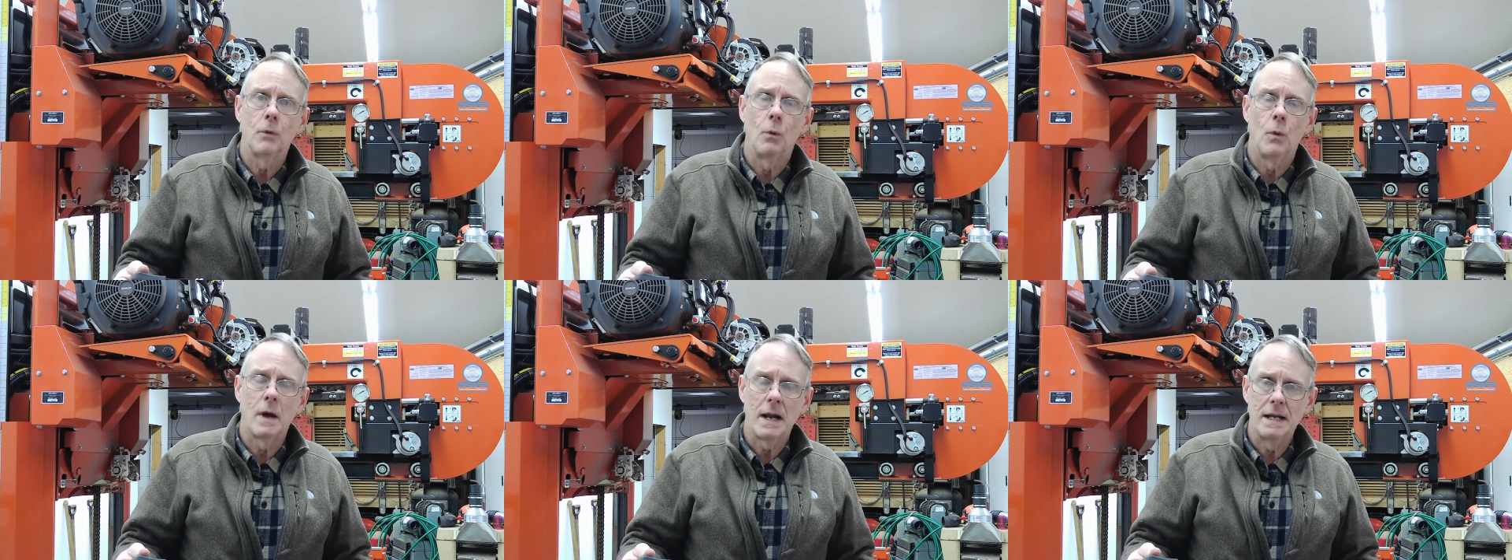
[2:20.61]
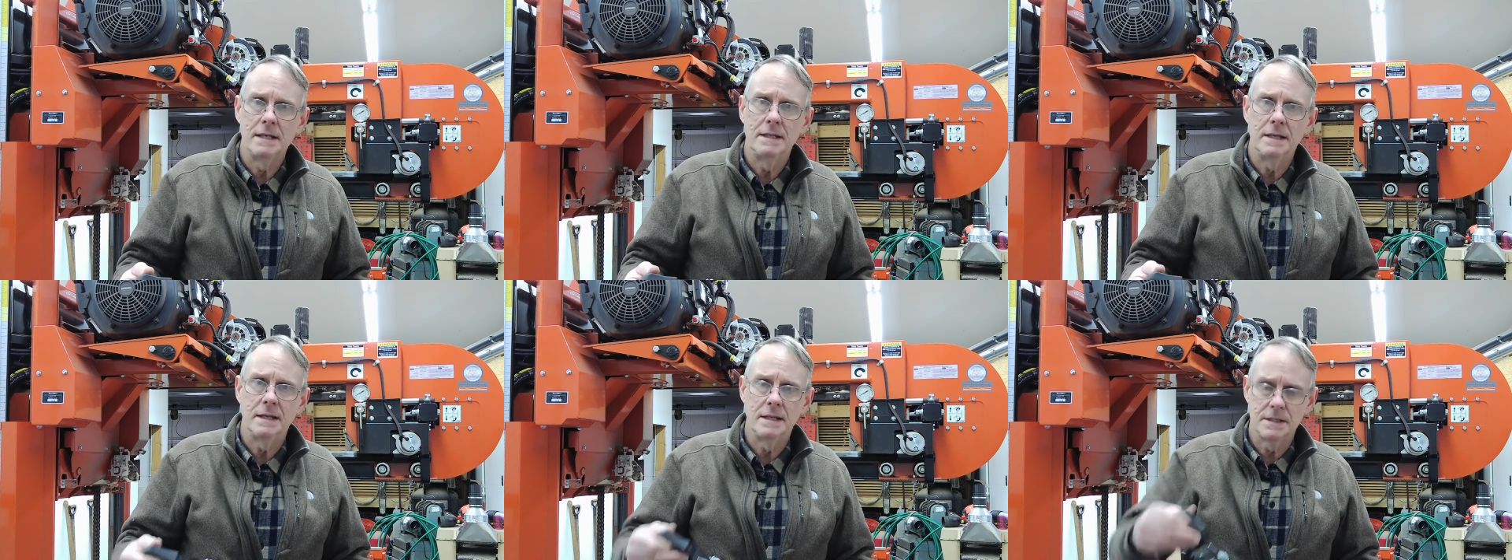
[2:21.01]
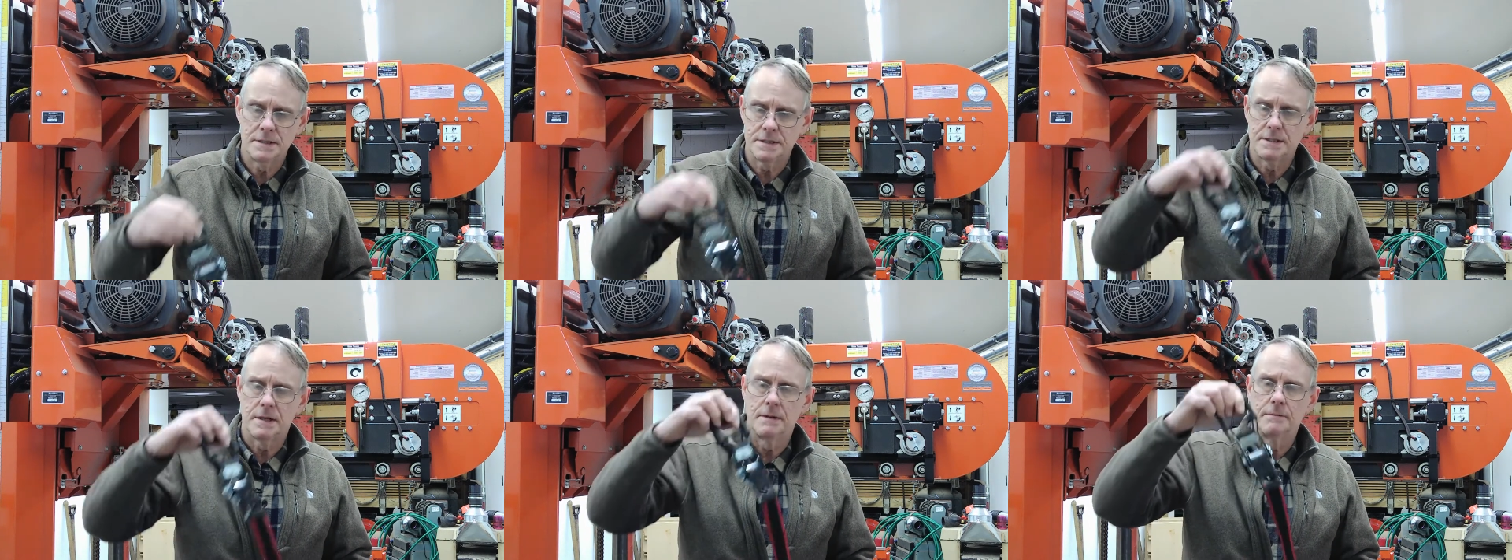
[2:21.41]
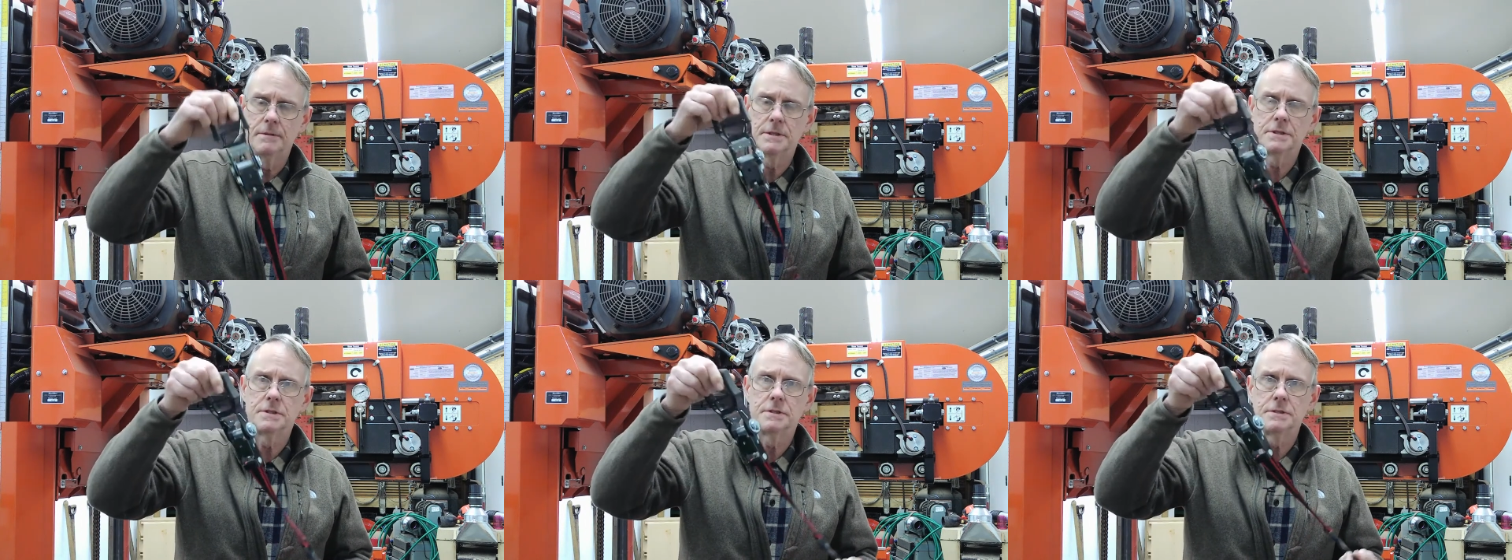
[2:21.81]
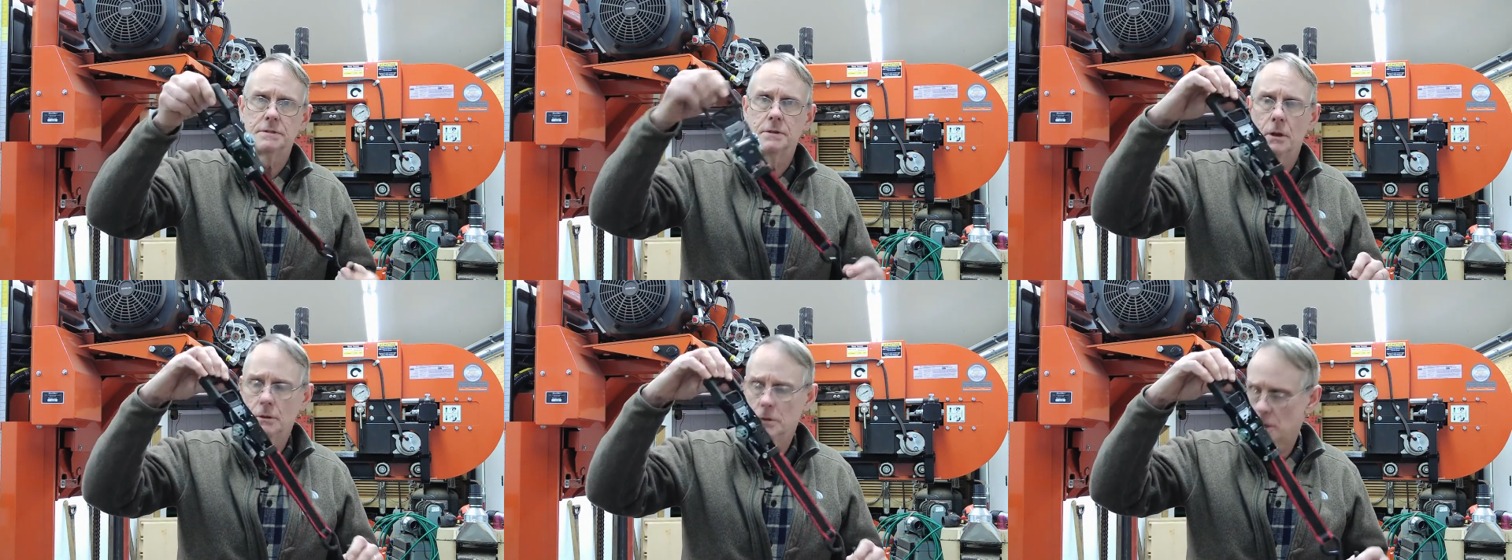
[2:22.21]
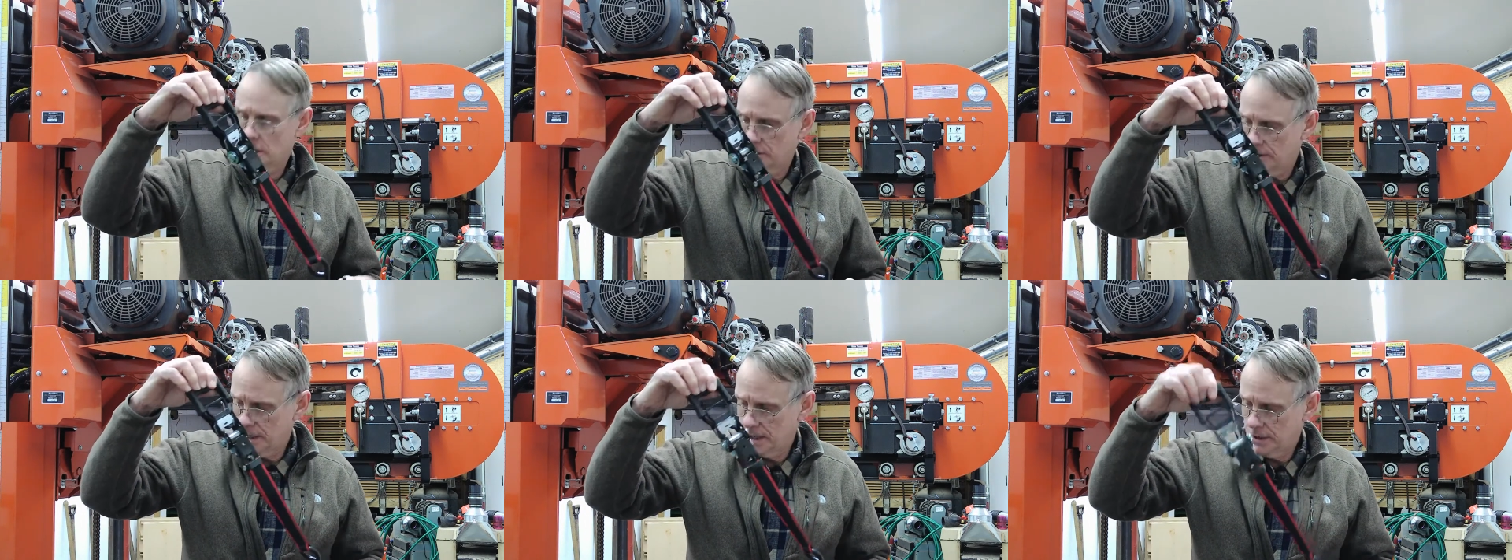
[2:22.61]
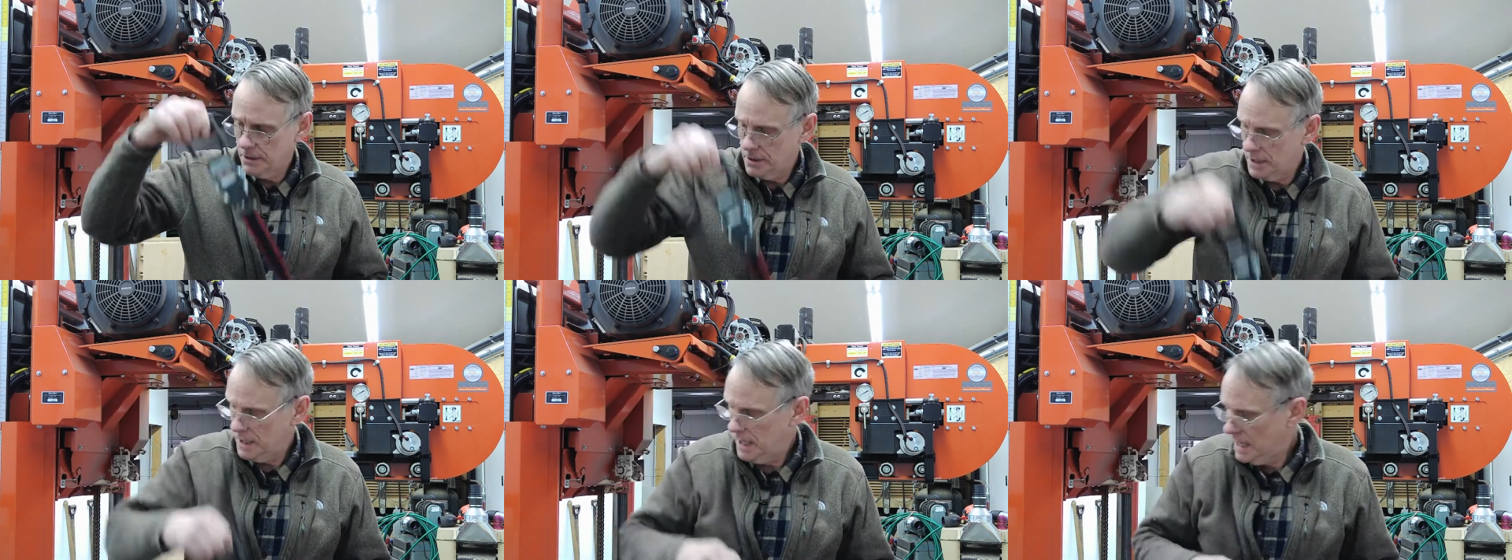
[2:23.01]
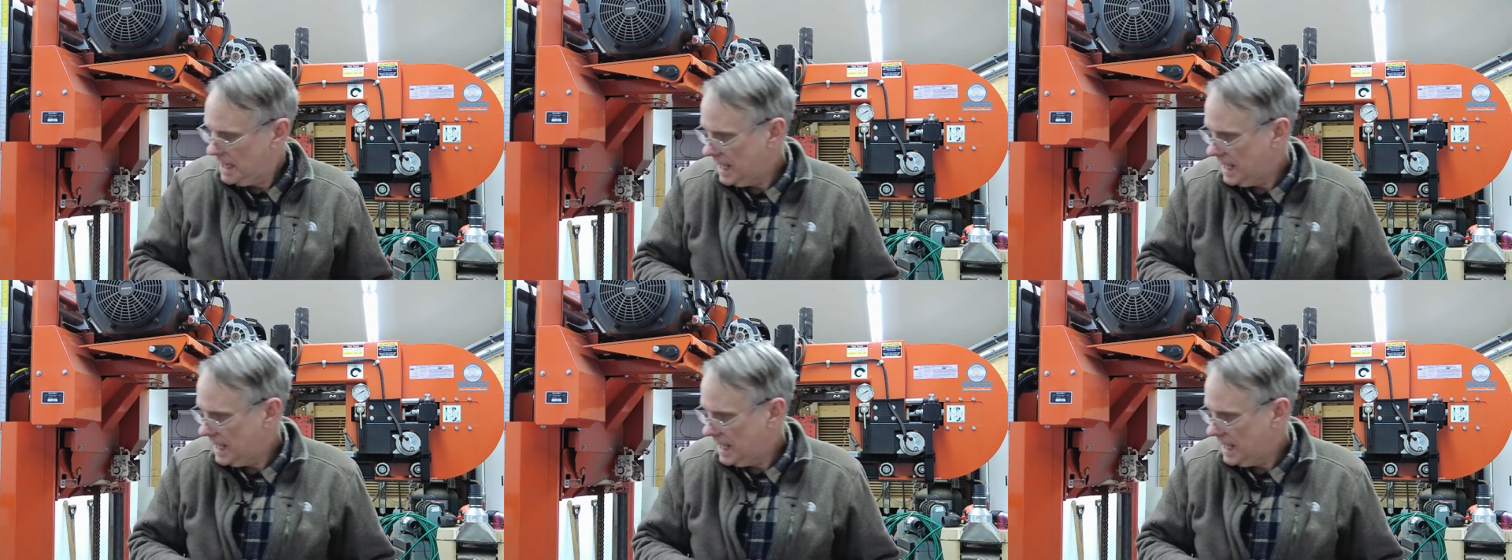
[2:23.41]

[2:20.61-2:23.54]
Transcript: what I did is, uh, this is no longer any good,